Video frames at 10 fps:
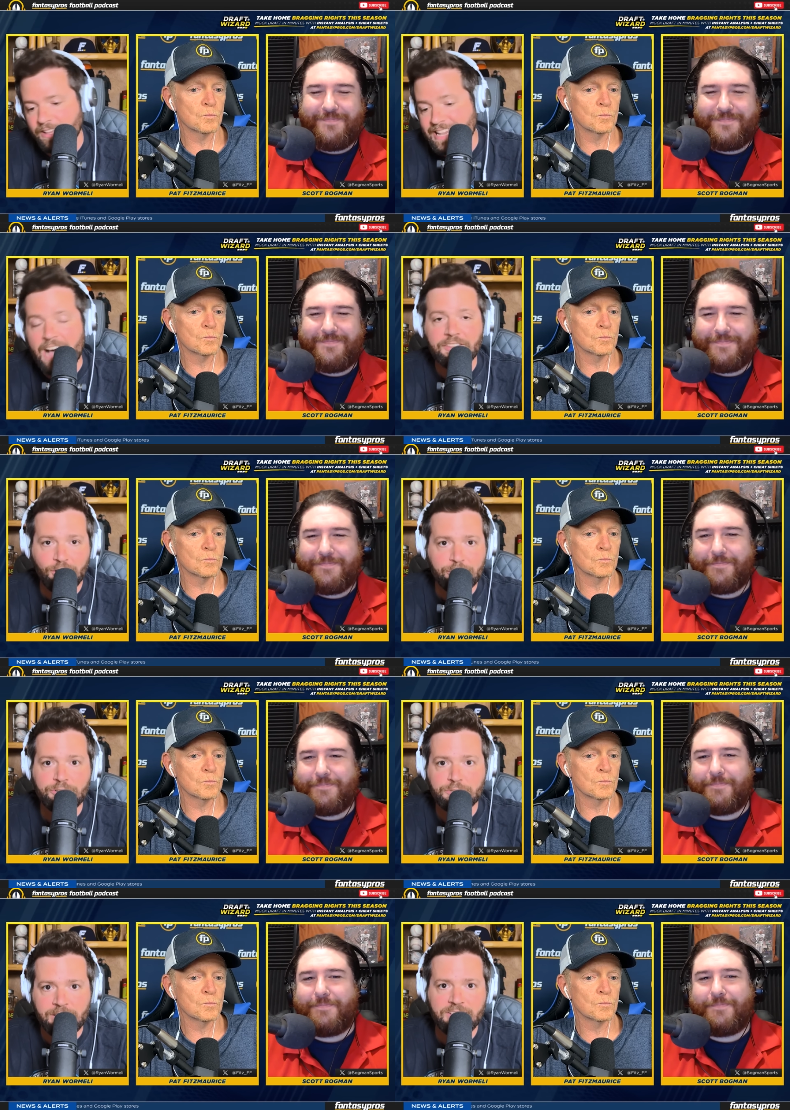Speaker 1: Now that Arthur
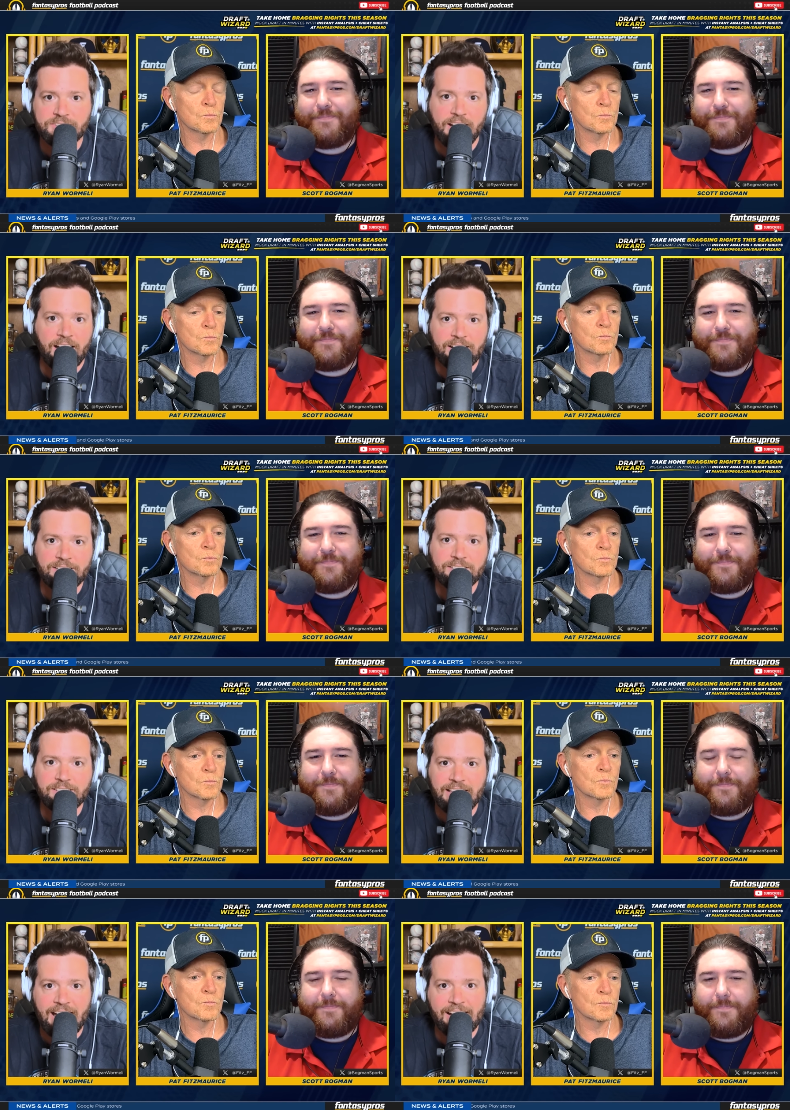Smith is gone,
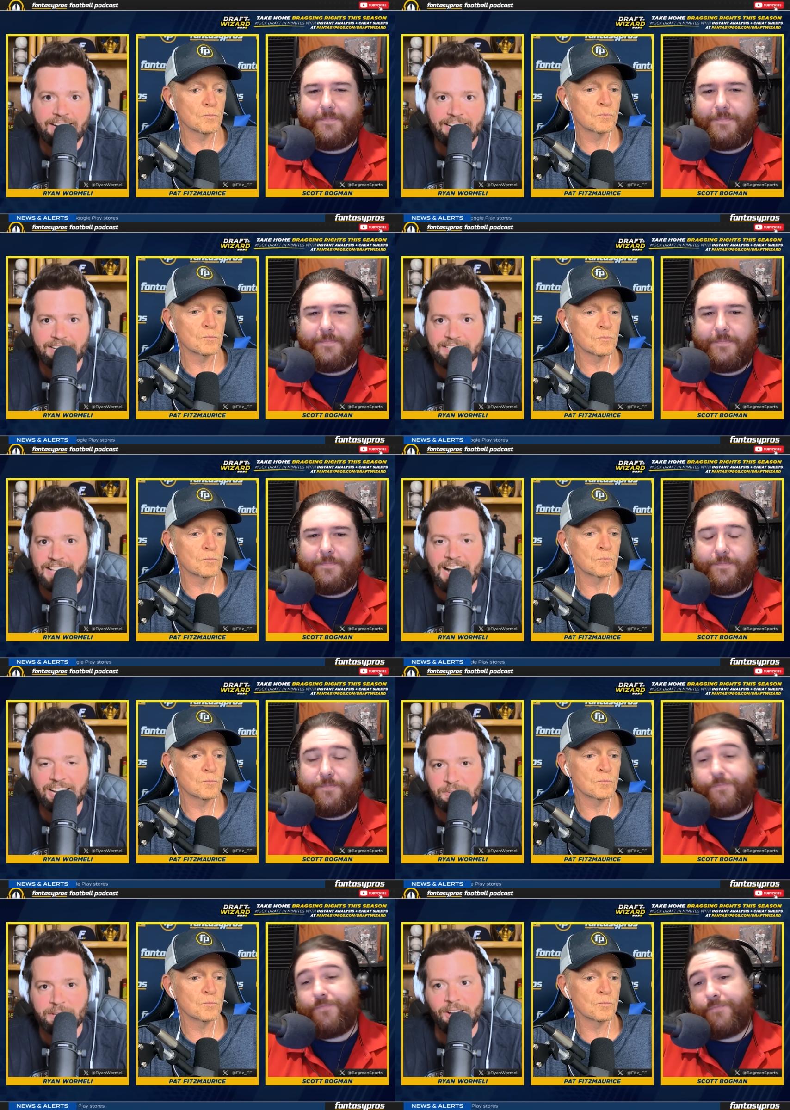that it's not
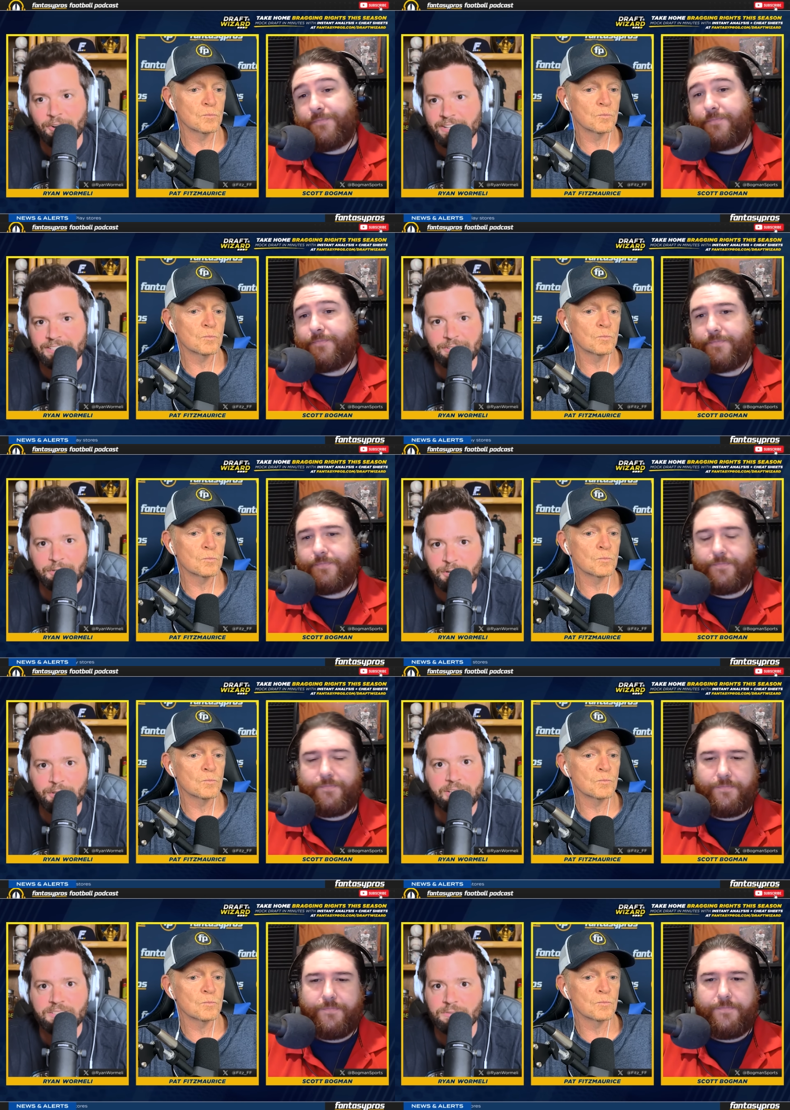going to be going to, you know,
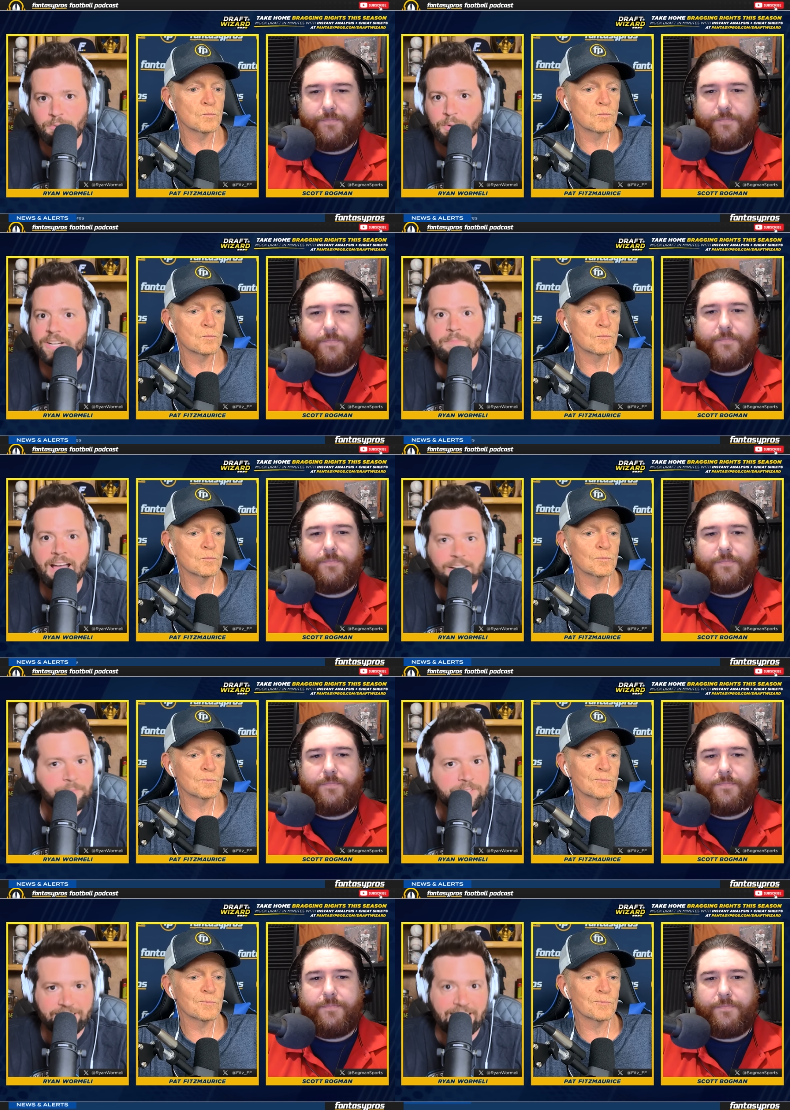these weird backup
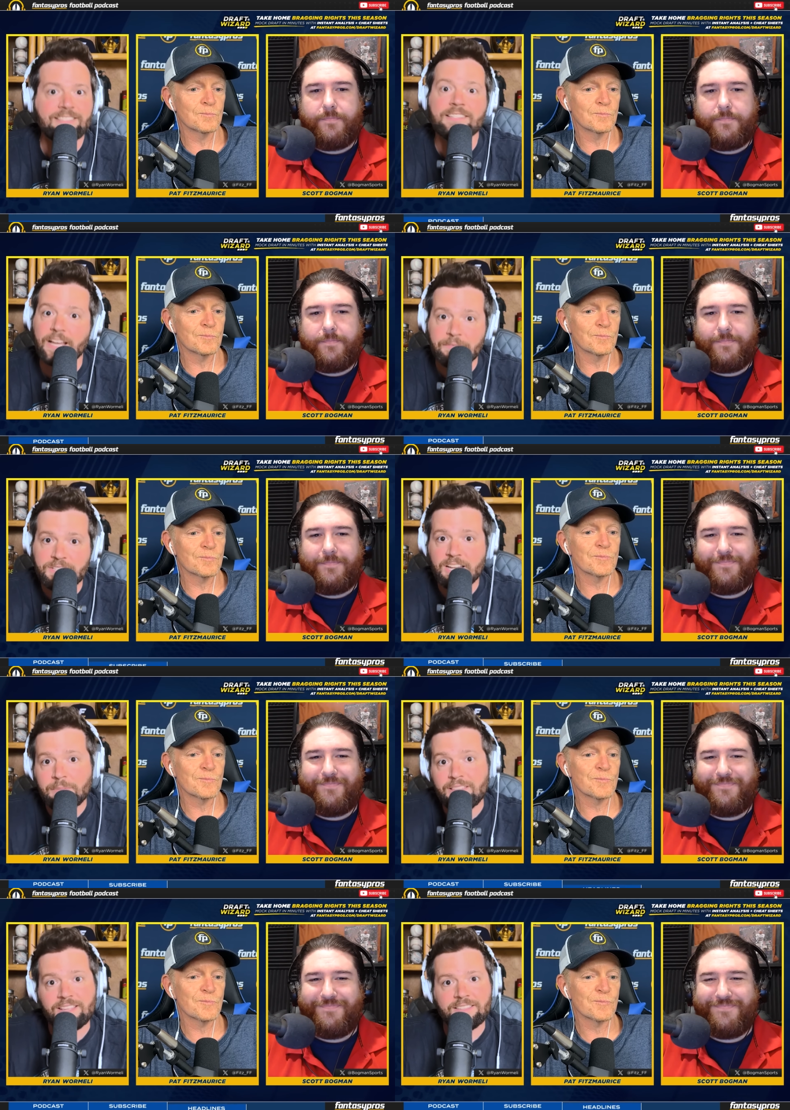tight ends and stuff. It's going to
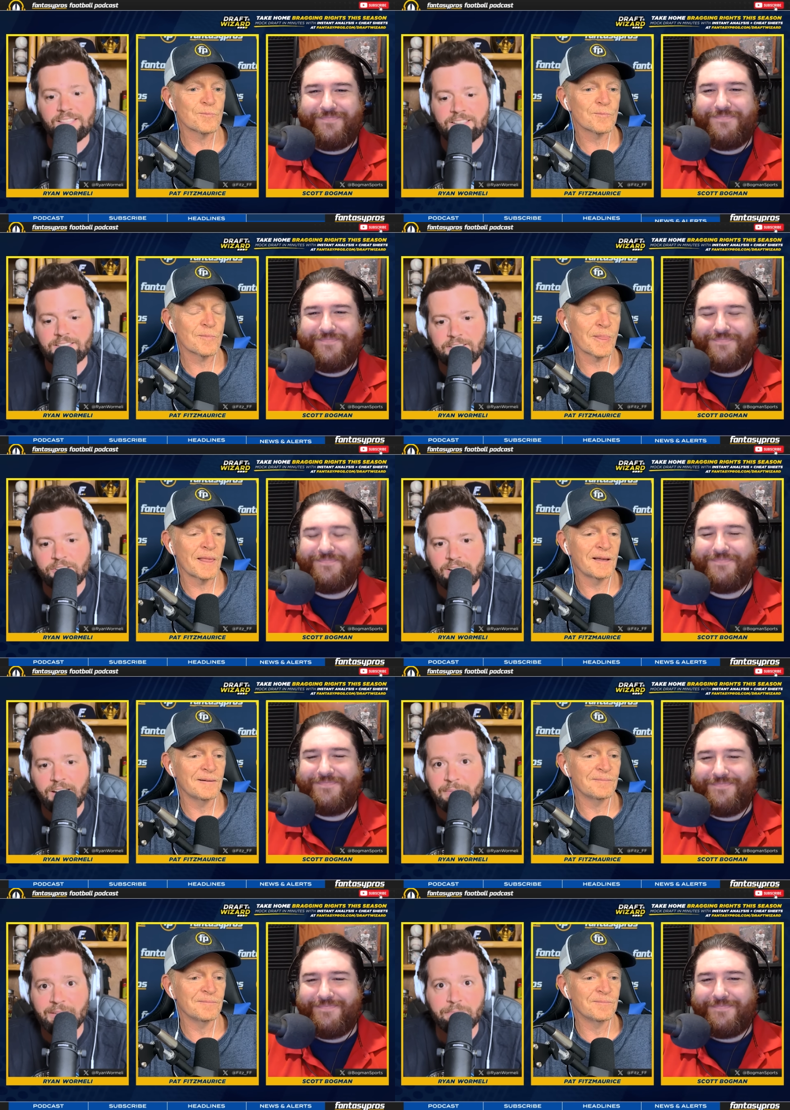be these, these, you know, kind
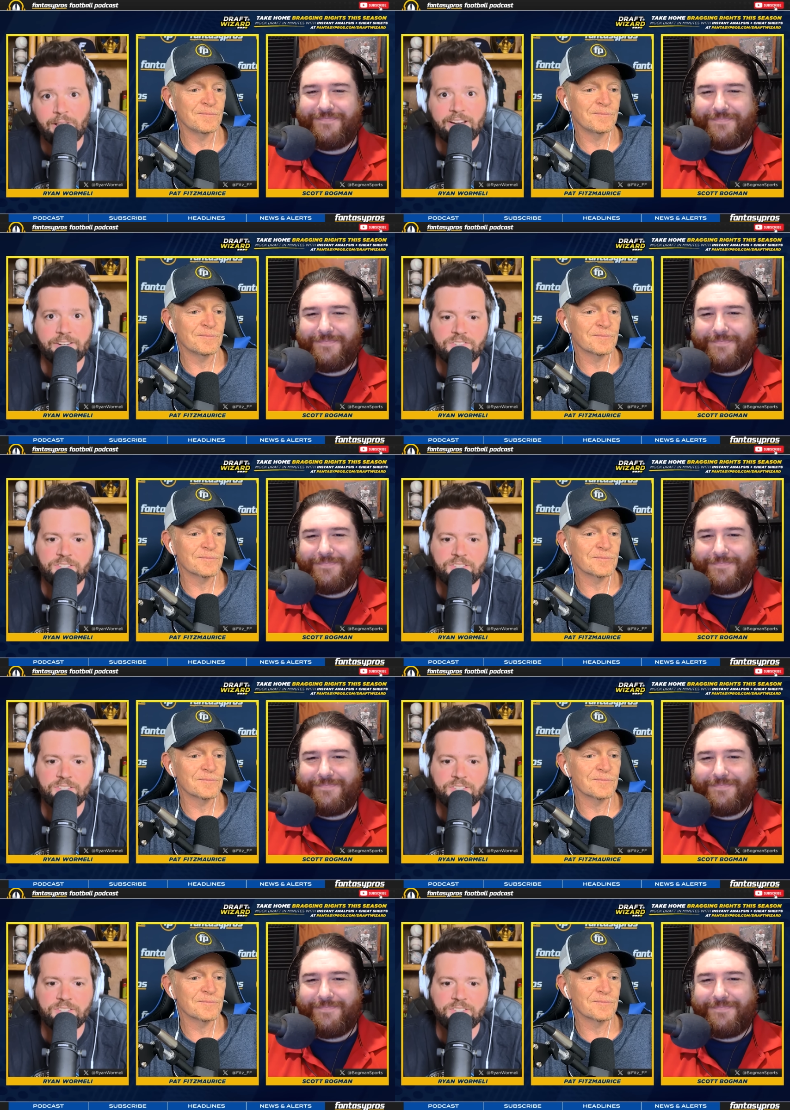of main players.